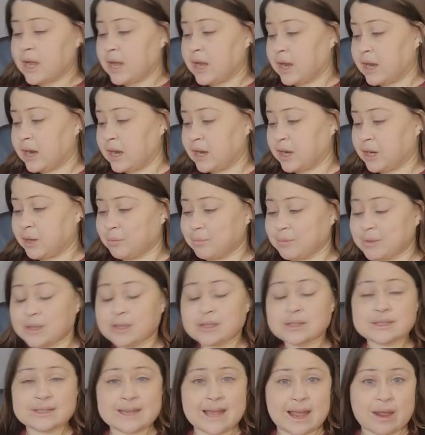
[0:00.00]

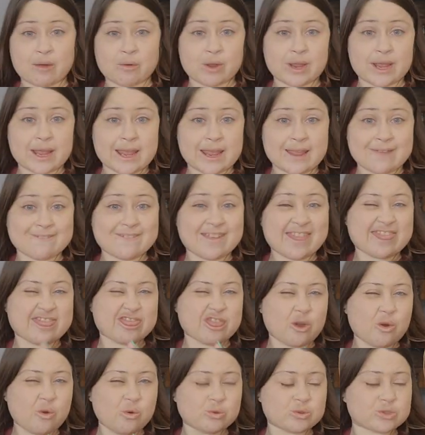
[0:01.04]
Now, if
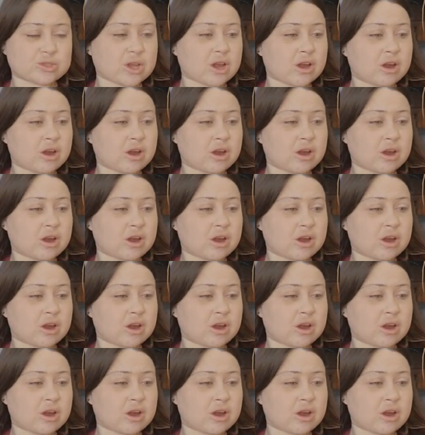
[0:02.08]
those